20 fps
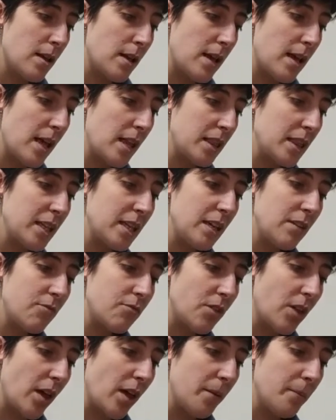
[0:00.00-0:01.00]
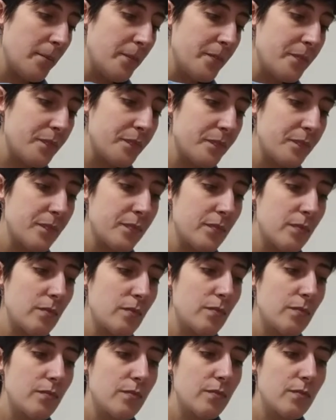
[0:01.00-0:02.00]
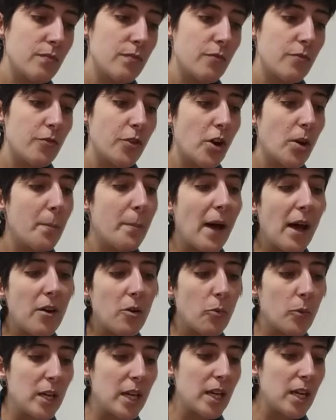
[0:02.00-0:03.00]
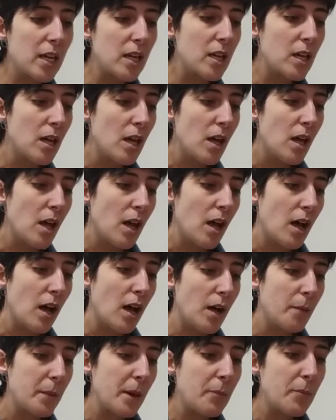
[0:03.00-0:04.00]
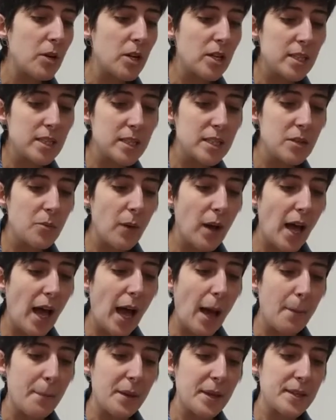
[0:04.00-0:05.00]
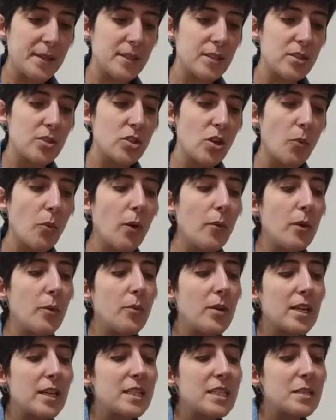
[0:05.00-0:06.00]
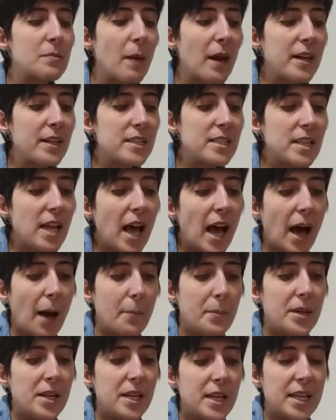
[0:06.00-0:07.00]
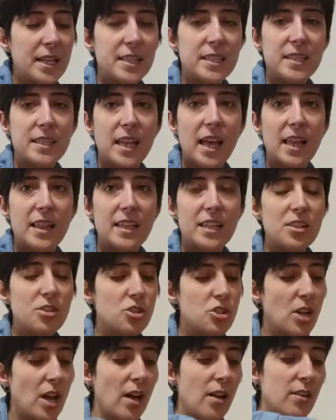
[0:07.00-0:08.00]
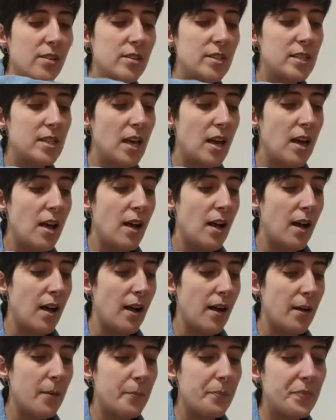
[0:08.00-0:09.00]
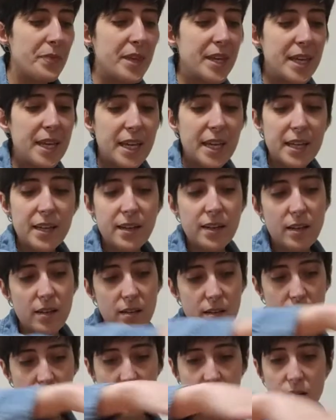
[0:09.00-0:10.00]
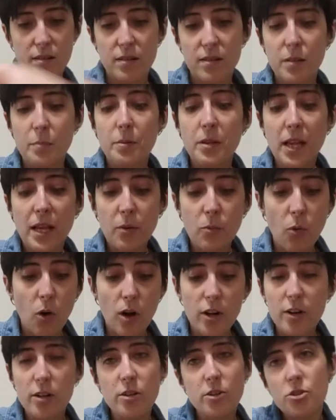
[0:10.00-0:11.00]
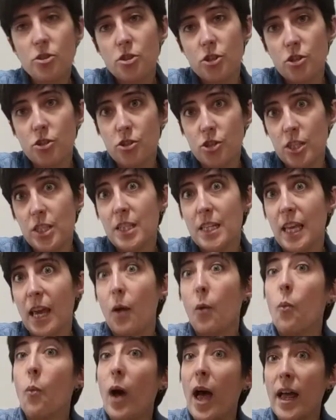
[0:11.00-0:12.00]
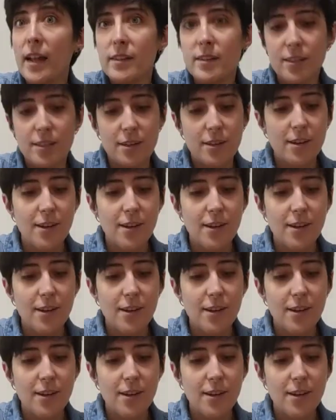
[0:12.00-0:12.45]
and leave them for about a week, and we're going to see what happens. So what we would expect to happen is that these shells in the plain water should just get wet.